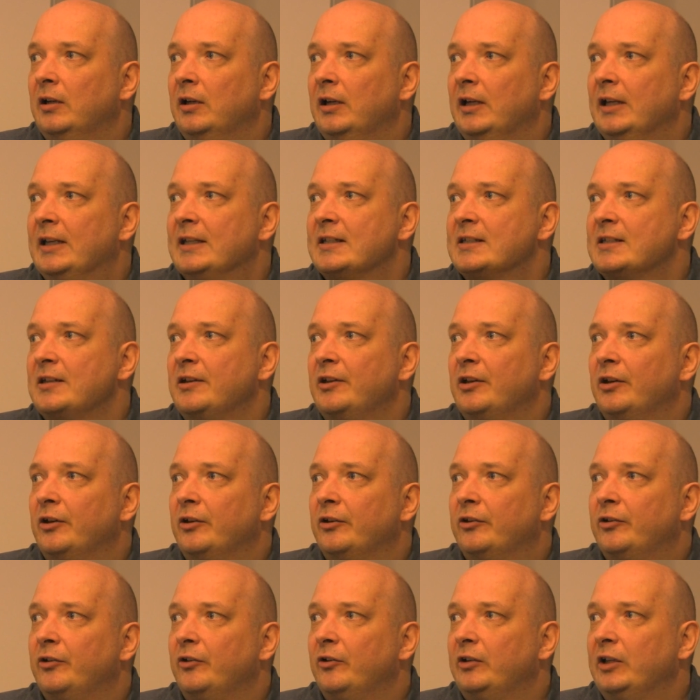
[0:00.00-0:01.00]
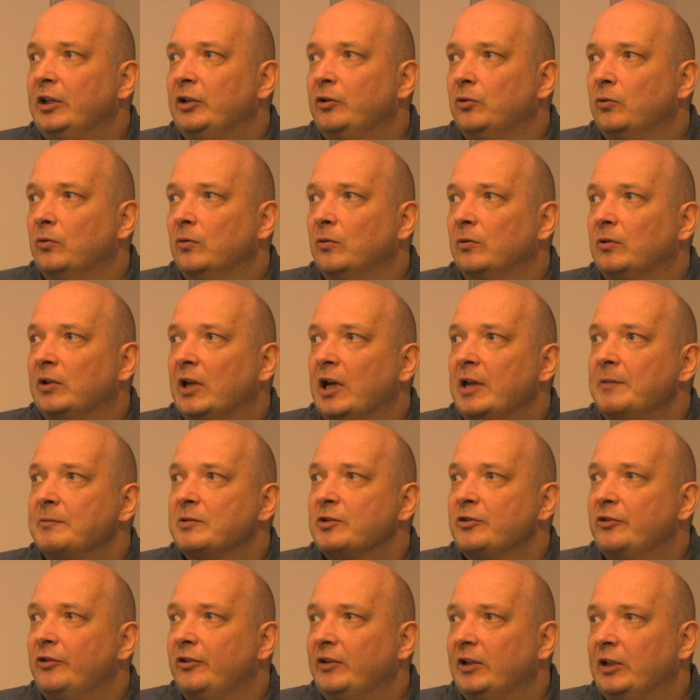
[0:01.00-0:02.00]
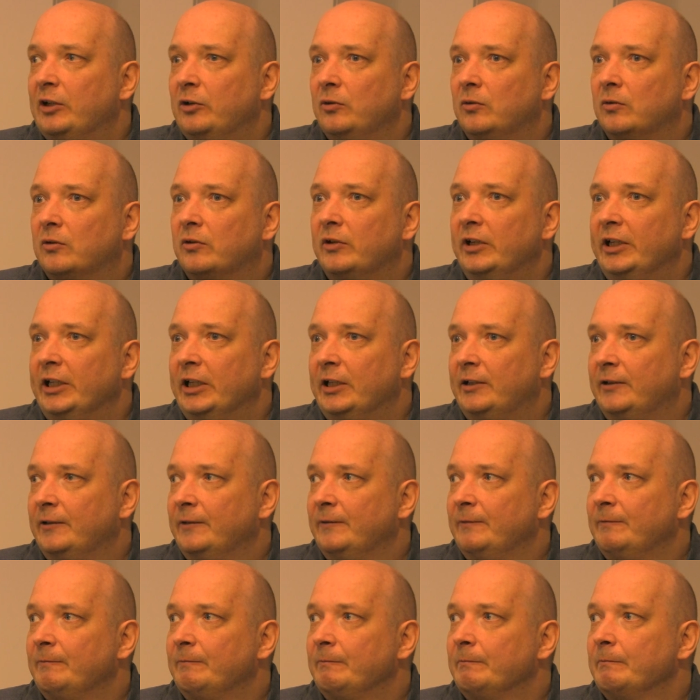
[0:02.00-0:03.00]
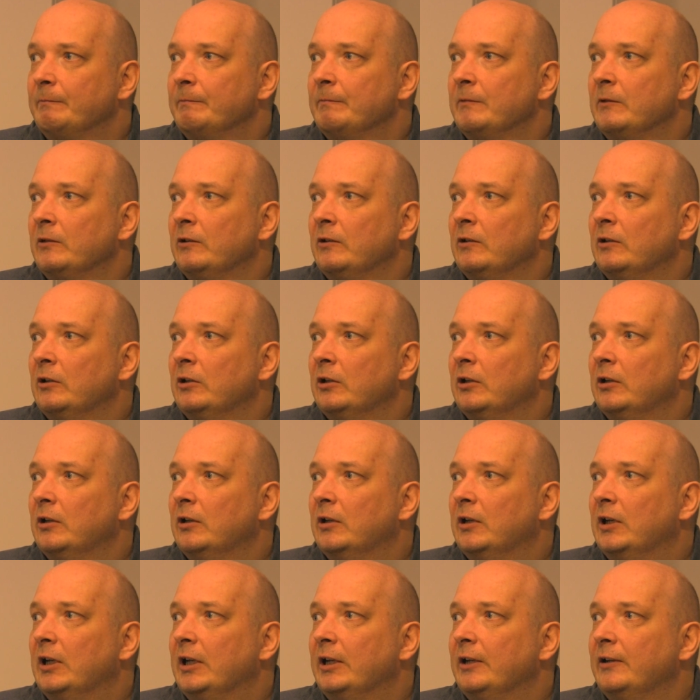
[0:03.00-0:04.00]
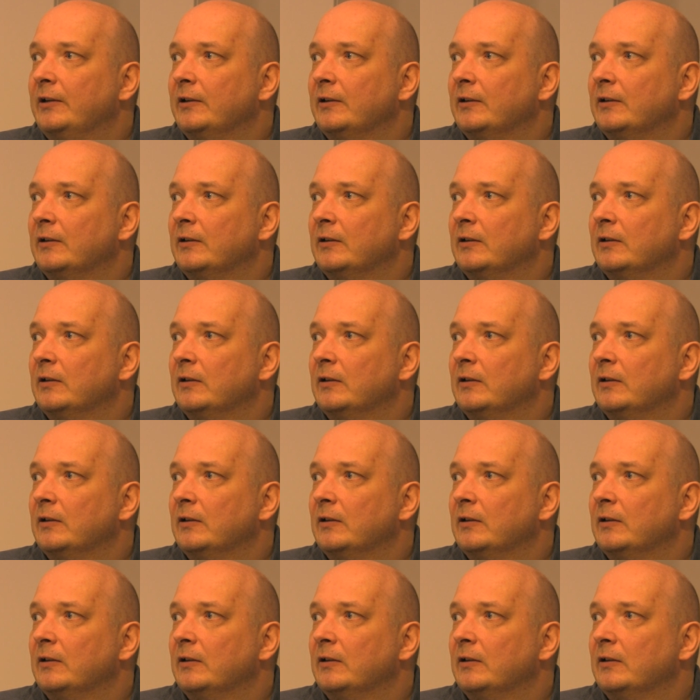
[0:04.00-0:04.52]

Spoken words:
it is a 32 times 32 grid, and